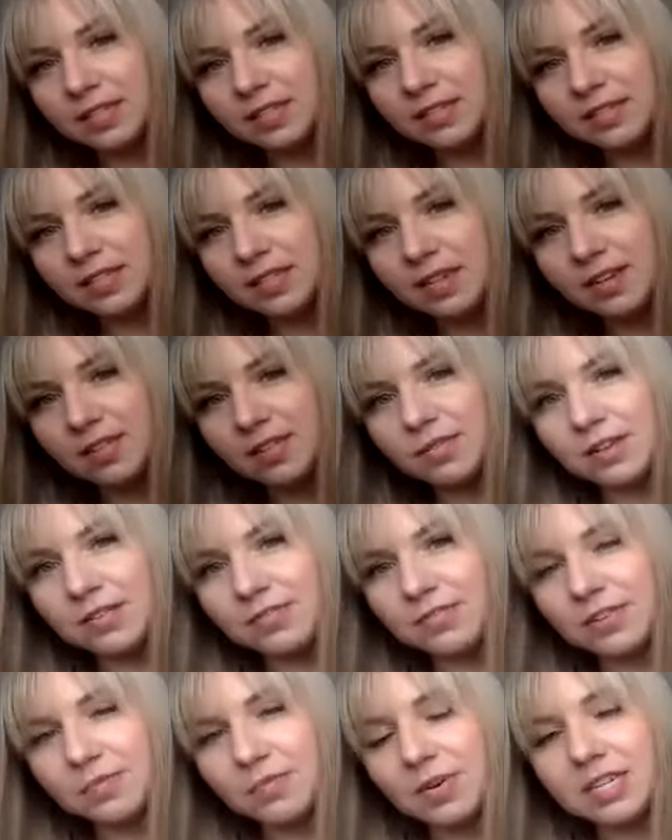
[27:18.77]
So
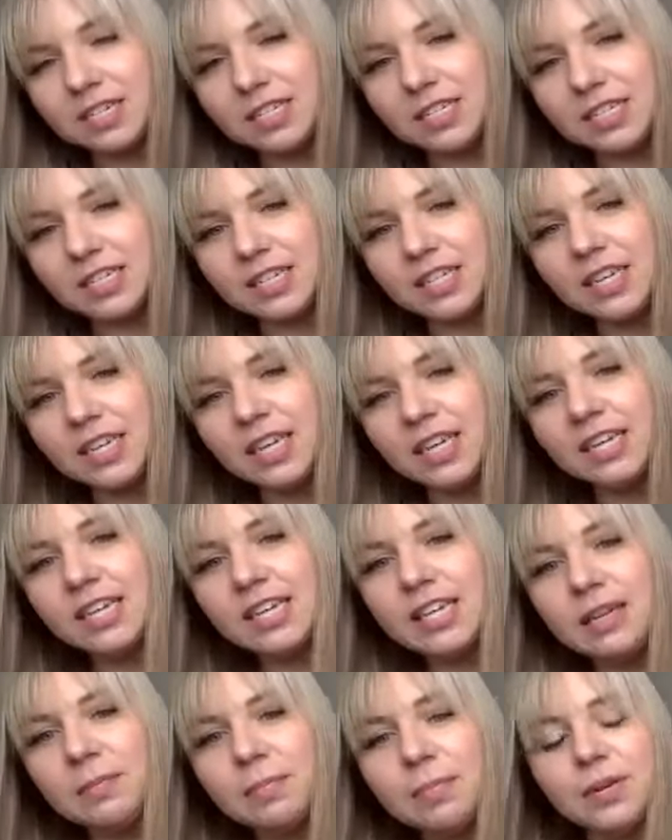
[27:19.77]
if you want to
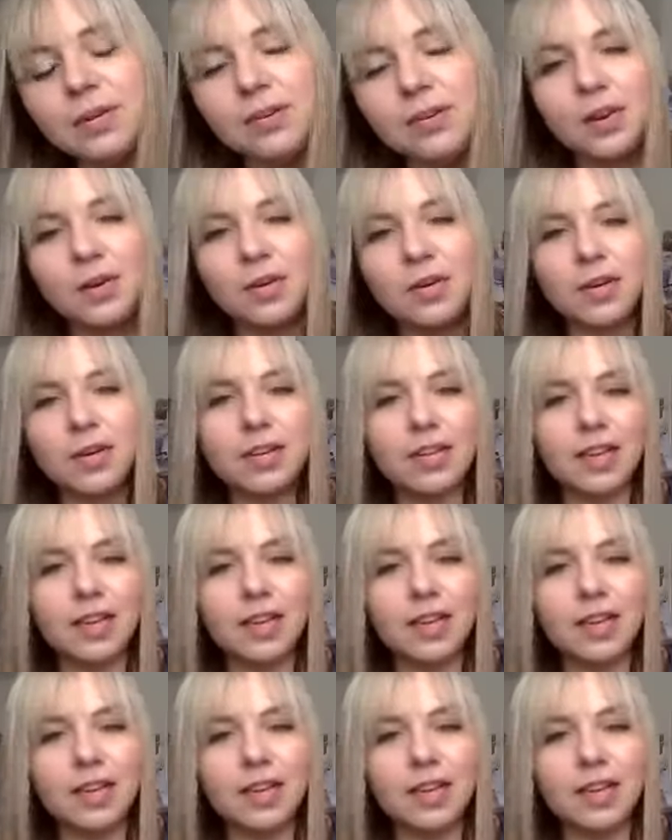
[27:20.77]
keep growing